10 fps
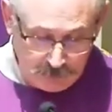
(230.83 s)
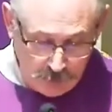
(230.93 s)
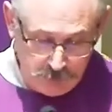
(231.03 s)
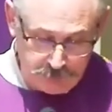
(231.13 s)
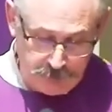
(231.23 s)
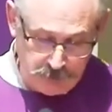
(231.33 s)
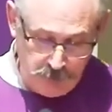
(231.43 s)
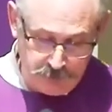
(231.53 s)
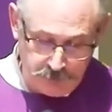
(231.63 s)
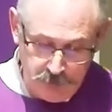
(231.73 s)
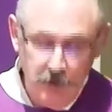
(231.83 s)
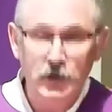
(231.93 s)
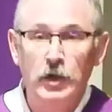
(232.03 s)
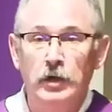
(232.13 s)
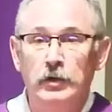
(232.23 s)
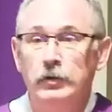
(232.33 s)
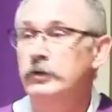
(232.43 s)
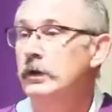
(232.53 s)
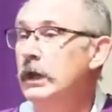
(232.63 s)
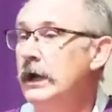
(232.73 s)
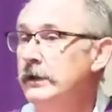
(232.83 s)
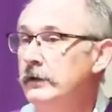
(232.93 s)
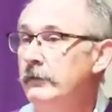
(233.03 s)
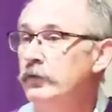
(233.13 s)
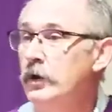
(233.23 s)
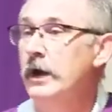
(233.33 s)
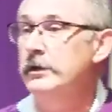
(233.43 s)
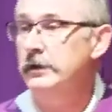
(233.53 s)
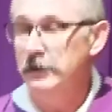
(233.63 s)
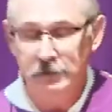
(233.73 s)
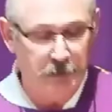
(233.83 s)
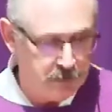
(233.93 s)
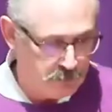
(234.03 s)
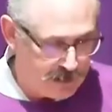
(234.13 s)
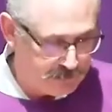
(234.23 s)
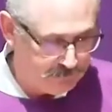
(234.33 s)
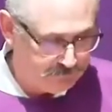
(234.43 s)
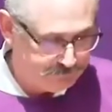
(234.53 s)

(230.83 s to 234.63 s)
closer and closer toward the light of Christ at his resurrection.